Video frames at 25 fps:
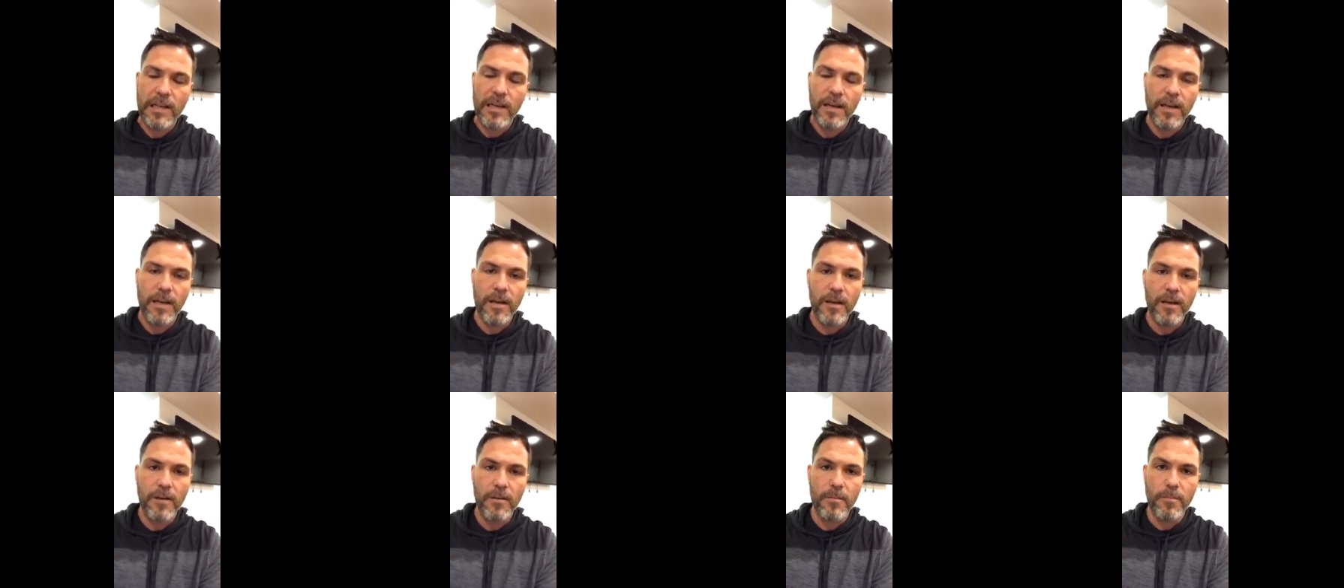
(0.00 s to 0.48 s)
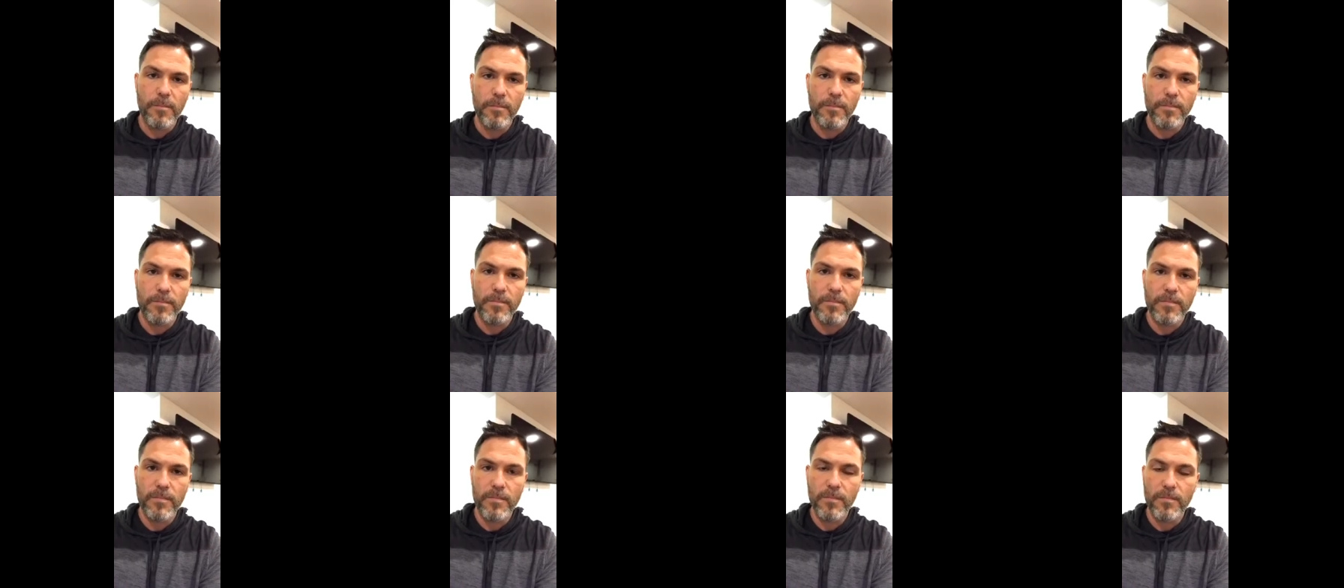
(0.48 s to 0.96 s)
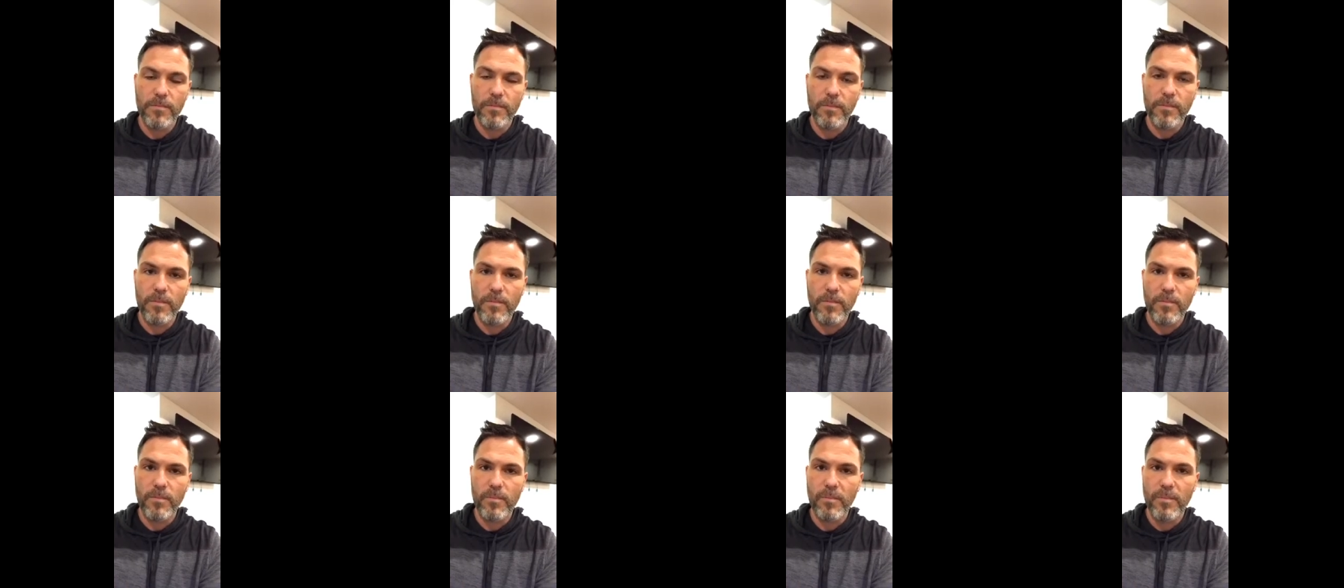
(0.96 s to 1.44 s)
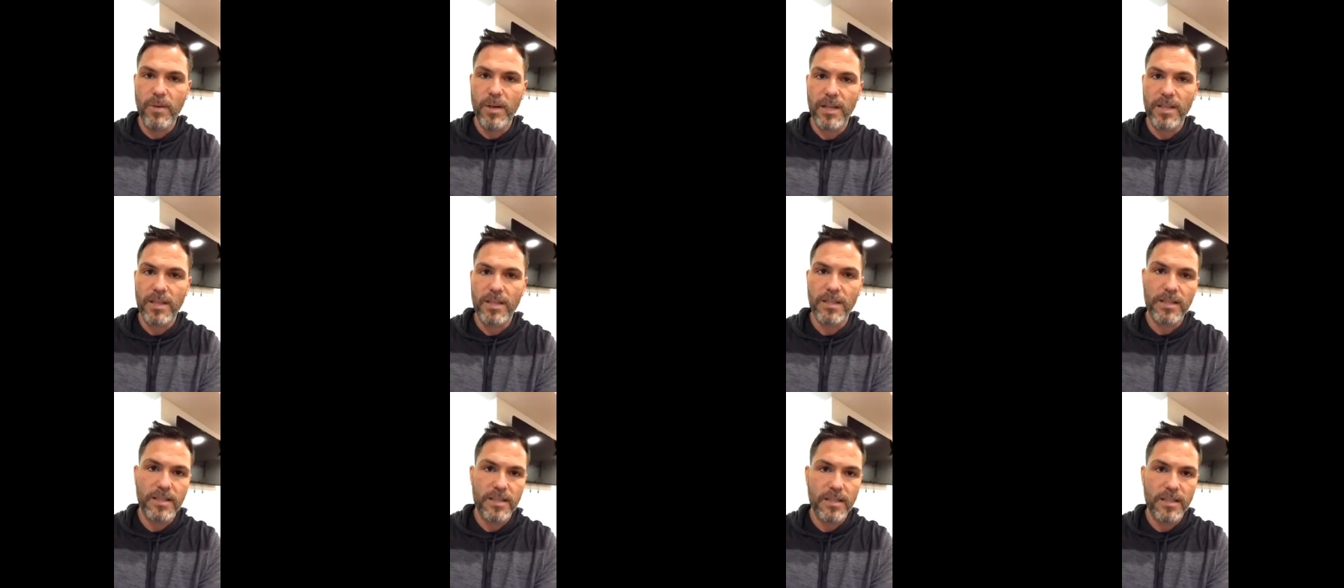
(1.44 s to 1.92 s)

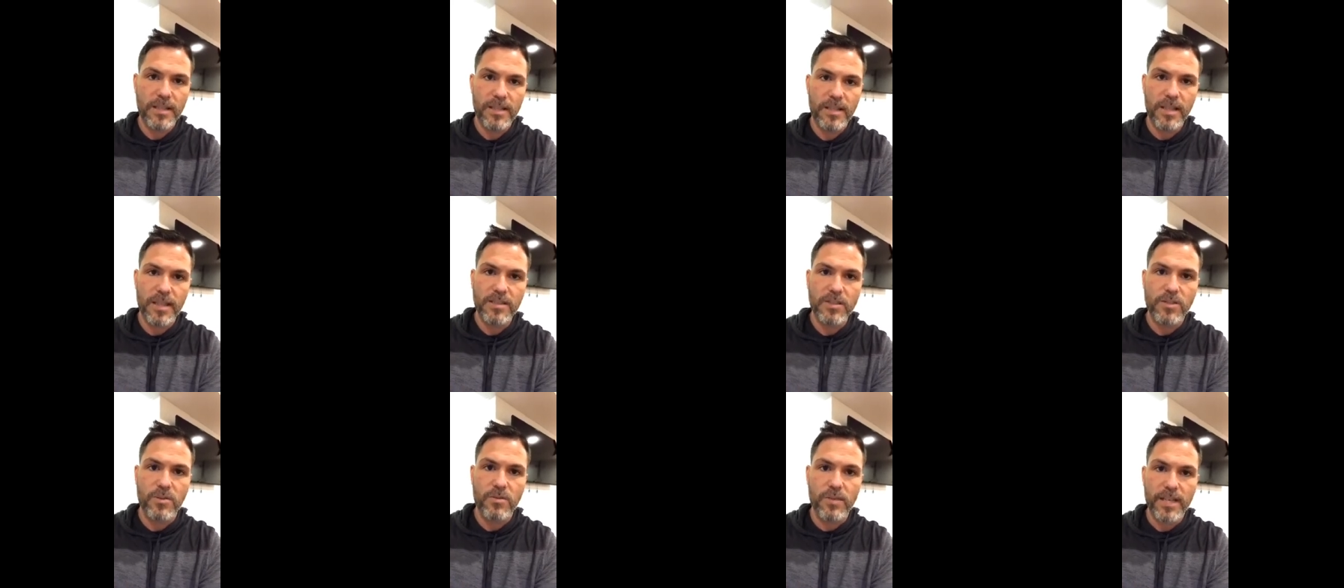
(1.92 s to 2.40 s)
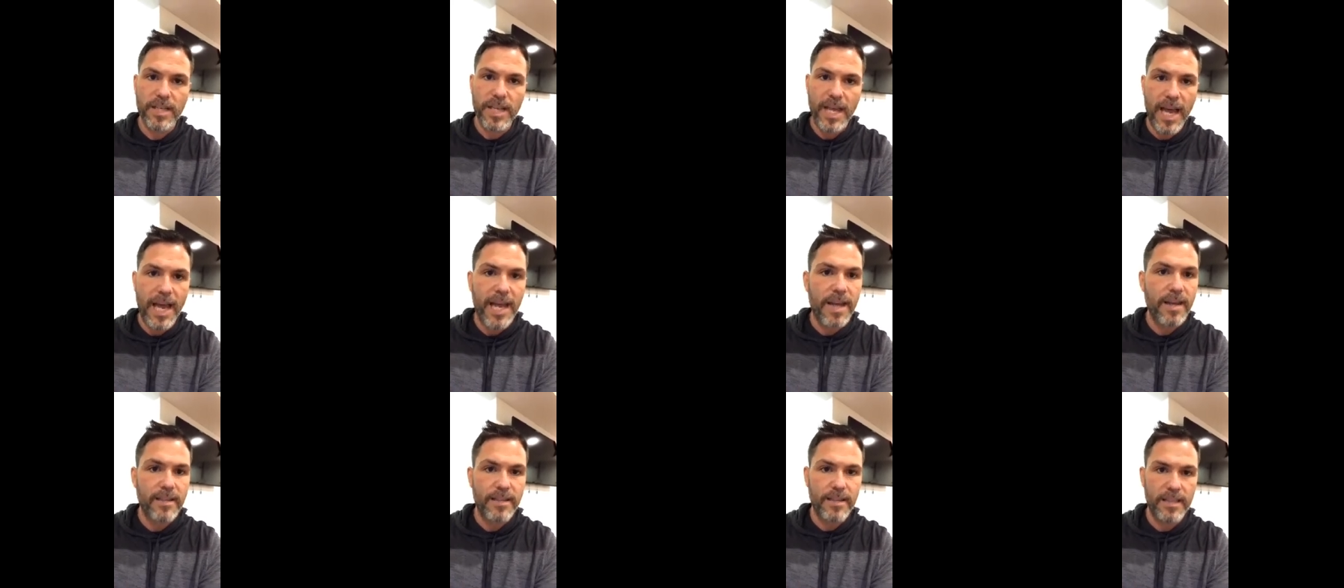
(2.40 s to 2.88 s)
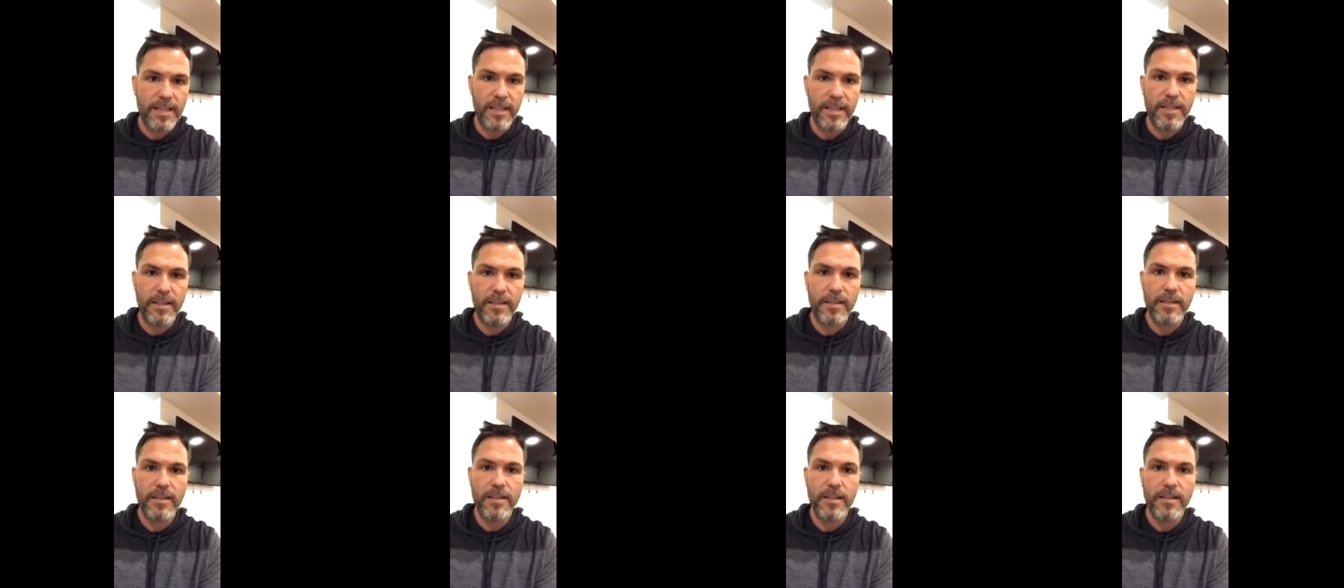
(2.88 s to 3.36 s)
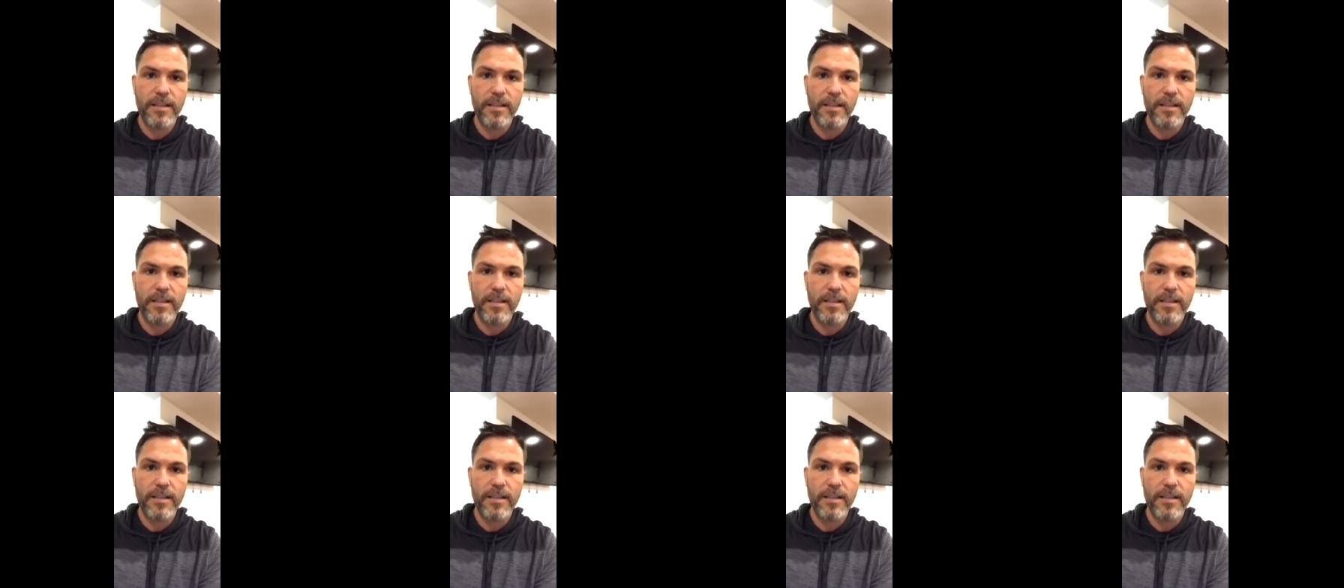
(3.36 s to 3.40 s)
But it's a reality.